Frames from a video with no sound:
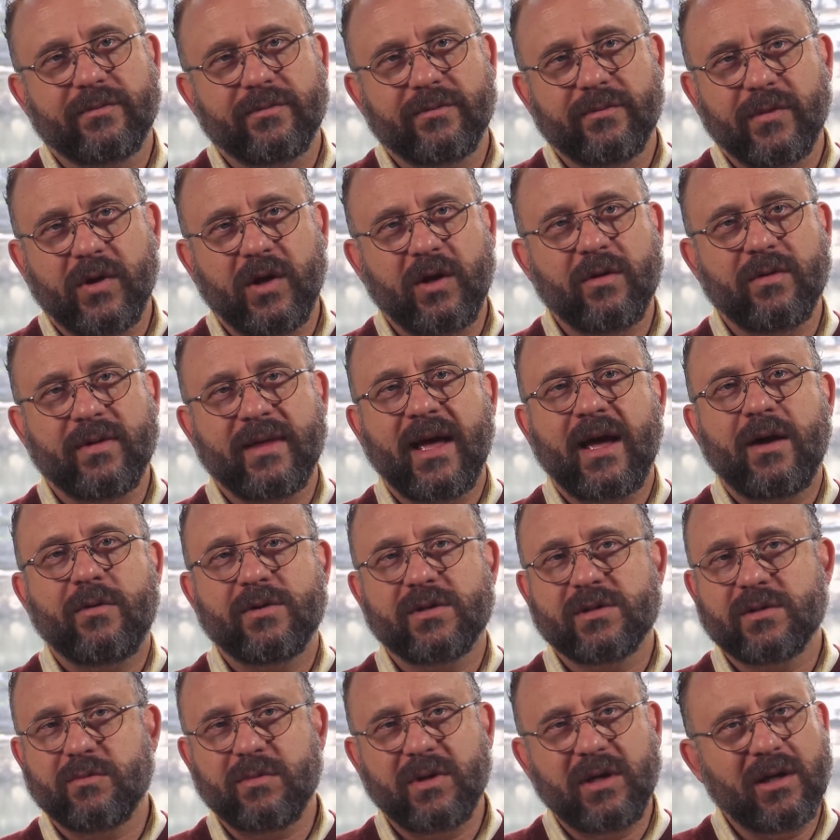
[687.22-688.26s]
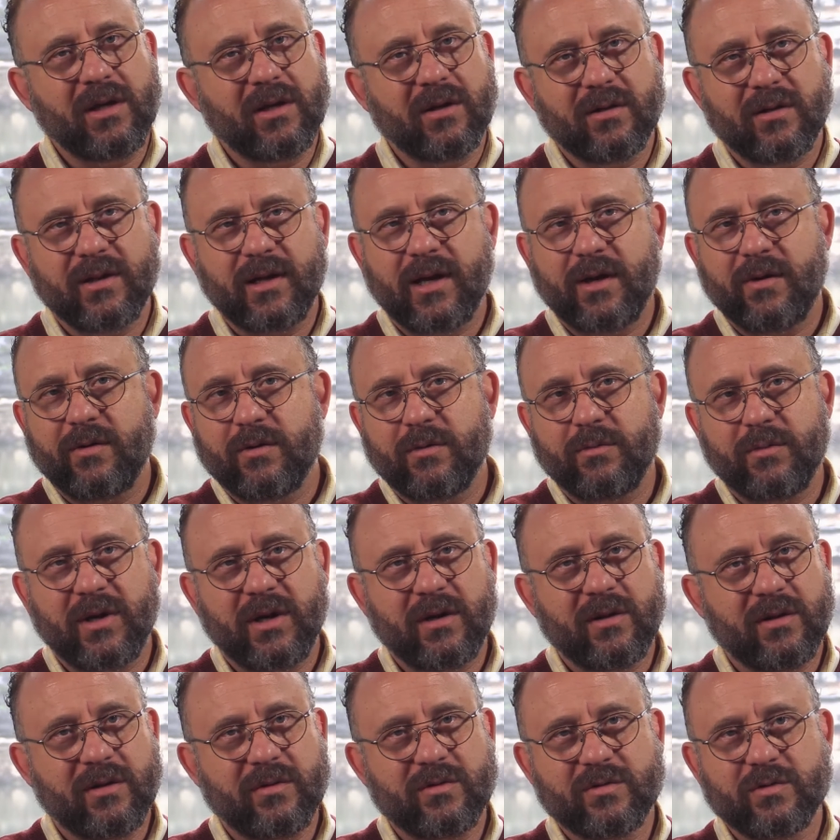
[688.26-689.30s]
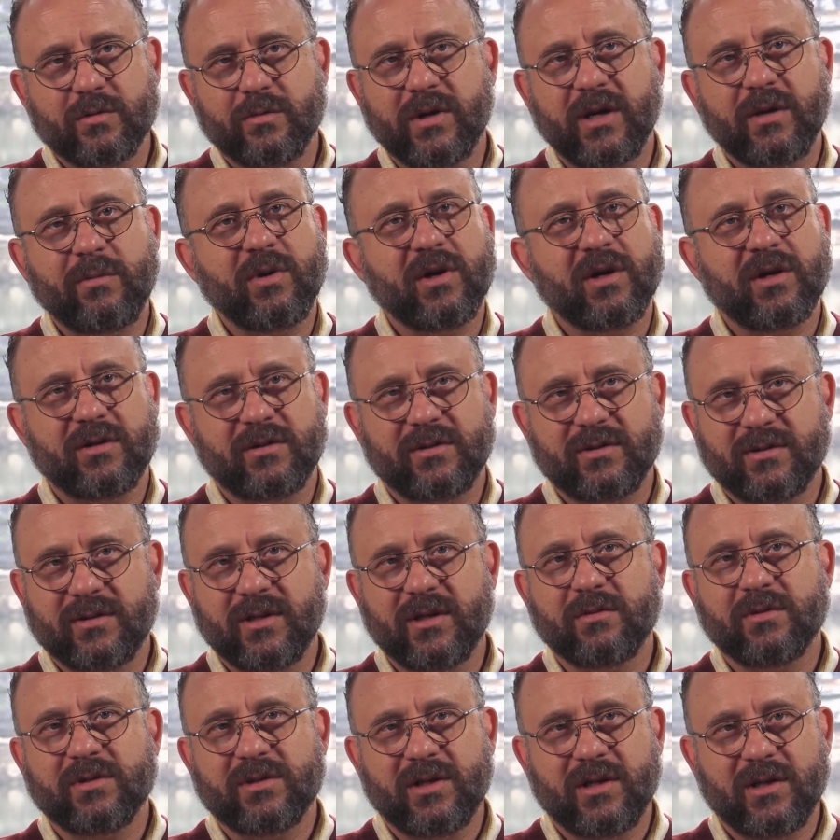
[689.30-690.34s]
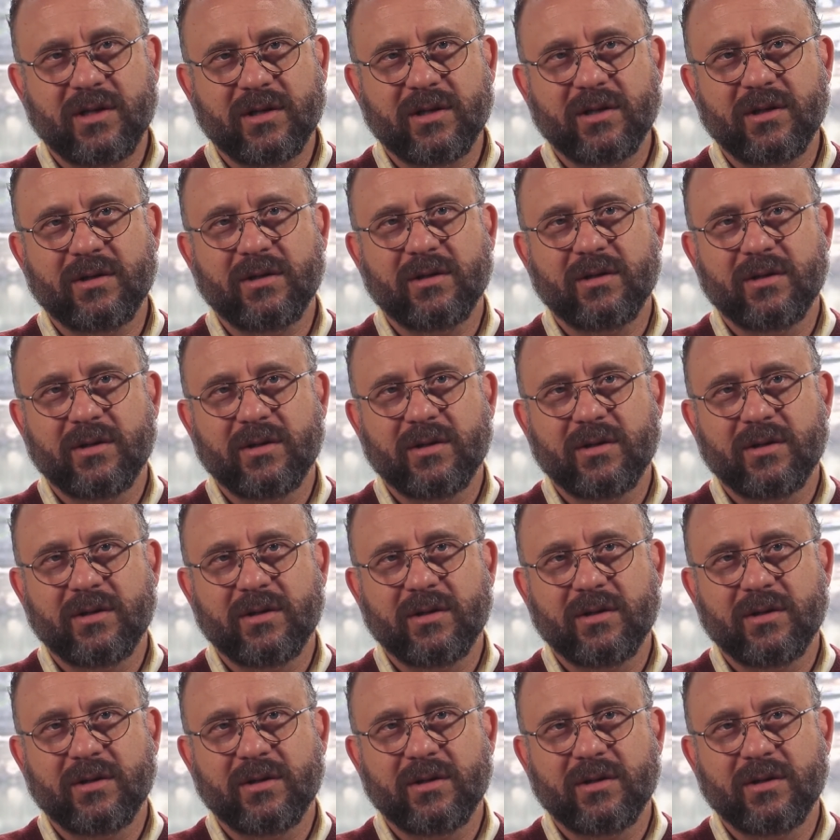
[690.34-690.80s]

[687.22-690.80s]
You know, that was me. Those were my parts that were talking.